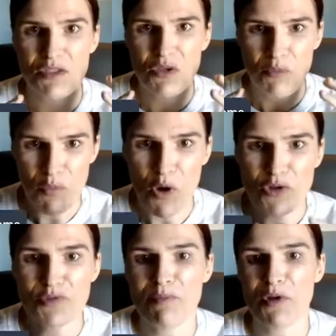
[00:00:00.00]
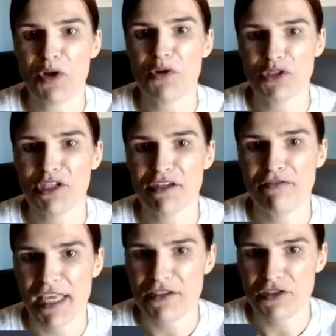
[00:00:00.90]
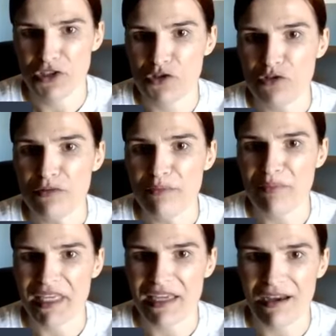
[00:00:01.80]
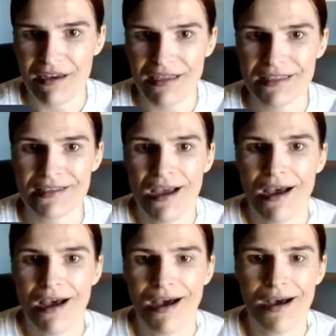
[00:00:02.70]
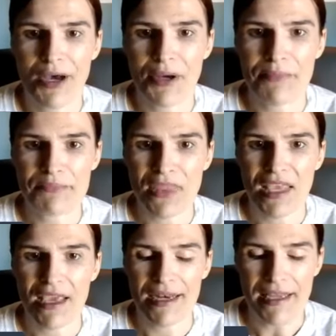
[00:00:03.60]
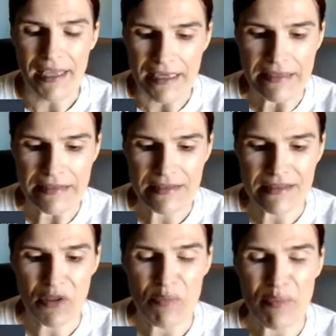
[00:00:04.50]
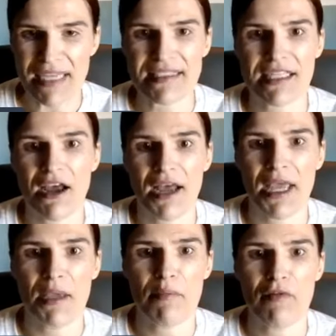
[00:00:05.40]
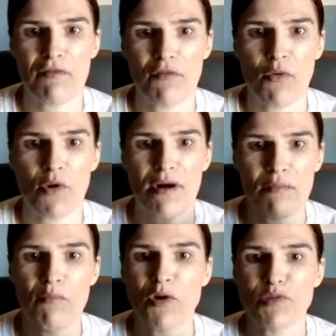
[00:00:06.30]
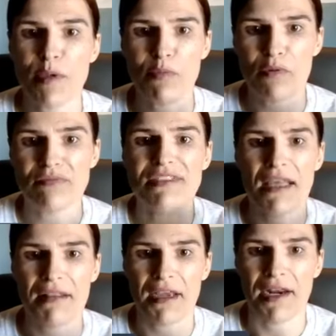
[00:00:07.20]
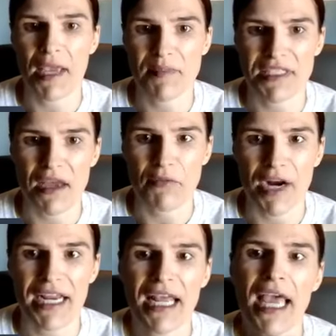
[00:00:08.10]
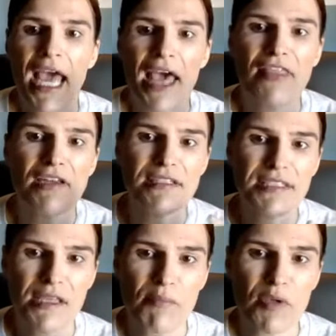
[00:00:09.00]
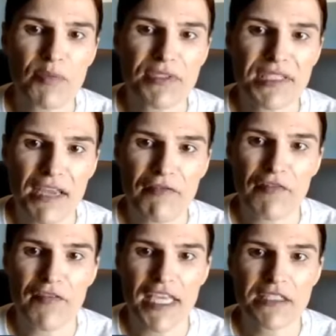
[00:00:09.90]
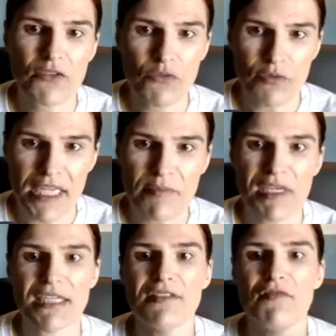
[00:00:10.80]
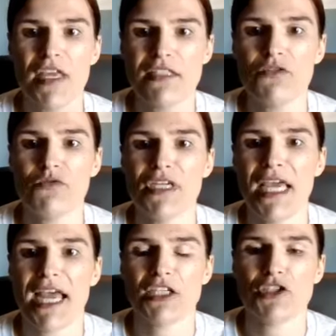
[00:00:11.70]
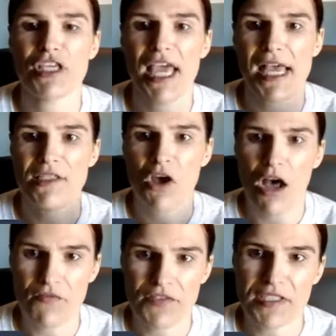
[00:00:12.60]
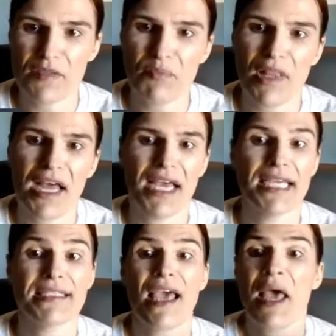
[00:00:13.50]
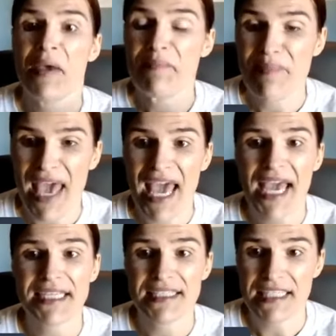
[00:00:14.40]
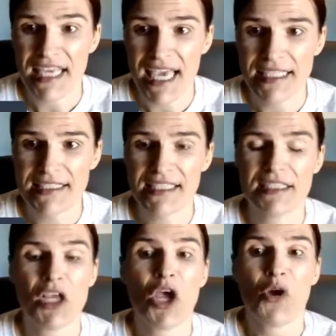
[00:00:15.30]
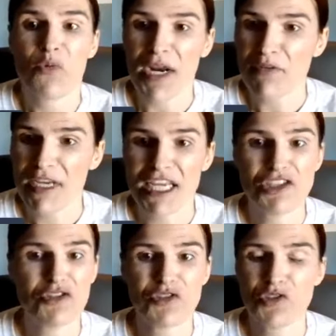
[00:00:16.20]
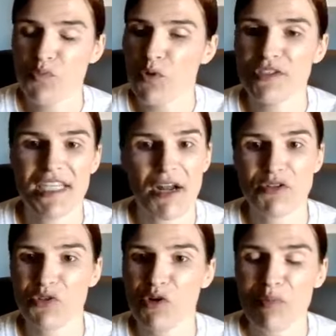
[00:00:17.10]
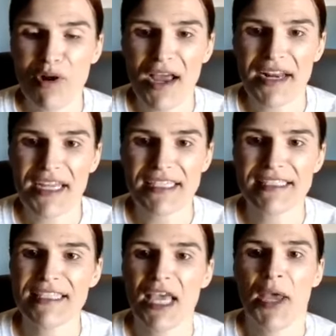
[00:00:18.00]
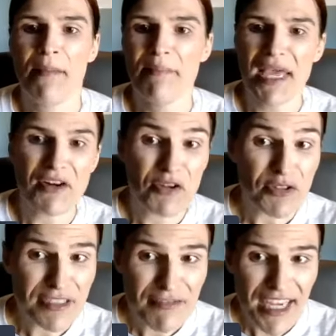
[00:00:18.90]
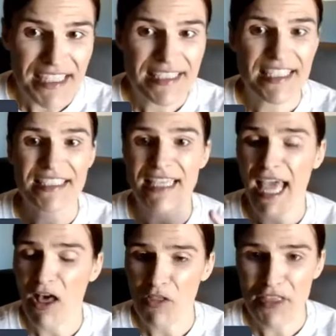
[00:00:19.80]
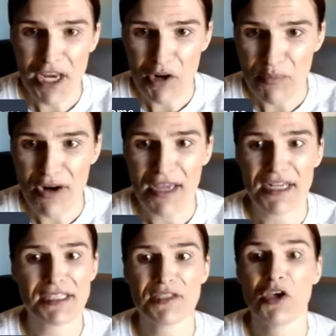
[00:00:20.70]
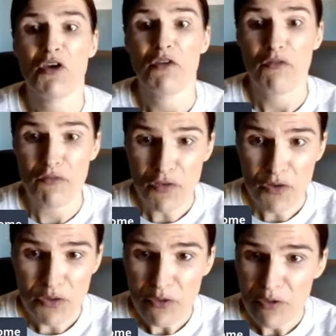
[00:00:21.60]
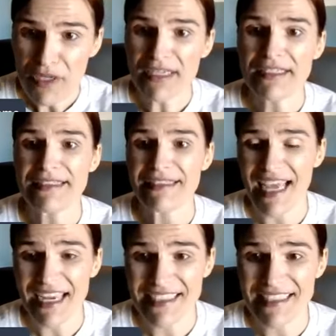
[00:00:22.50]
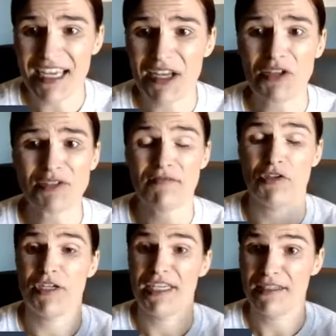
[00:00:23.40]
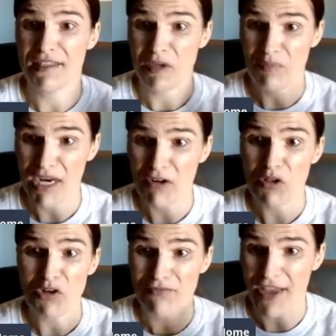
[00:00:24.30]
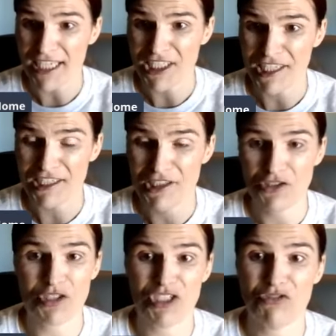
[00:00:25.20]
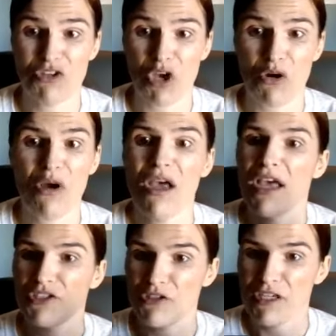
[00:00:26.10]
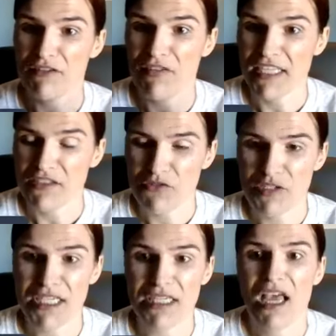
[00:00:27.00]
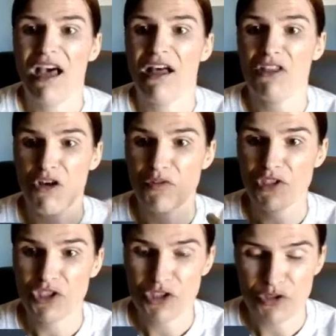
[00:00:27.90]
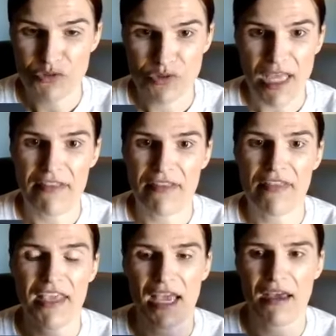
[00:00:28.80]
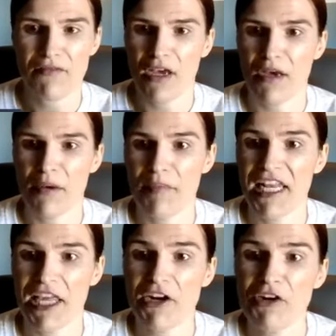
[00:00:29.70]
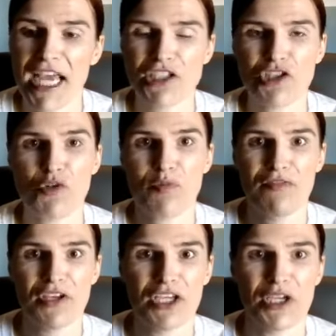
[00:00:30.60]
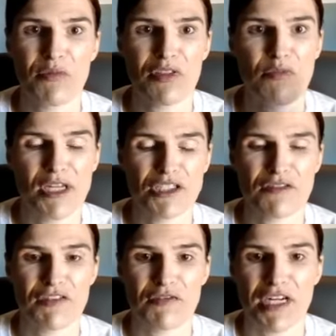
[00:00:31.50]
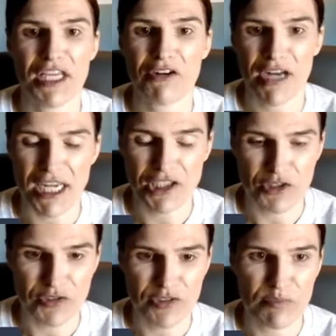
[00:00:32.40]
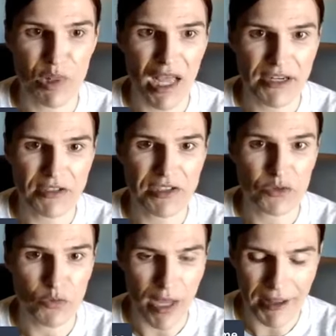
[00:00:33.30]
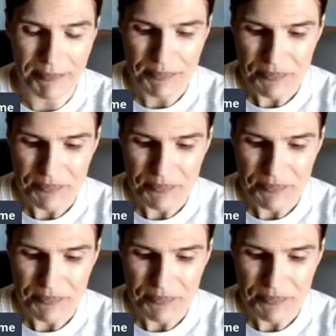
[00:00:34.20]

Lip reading: Most people go during phase 2 because it is the best time for most people selling on Amazon, right? And then some people stay for phase 3 because phase 3 actually has office supplies, bags and cases, recreational sports and outdoor products, medical devices, healthcare products, food, textiles. If you're in the apparel or fashion industry, you go during phase 3, along with shoes. And then they have an international pavilion with a bunch of different international suppliers as well.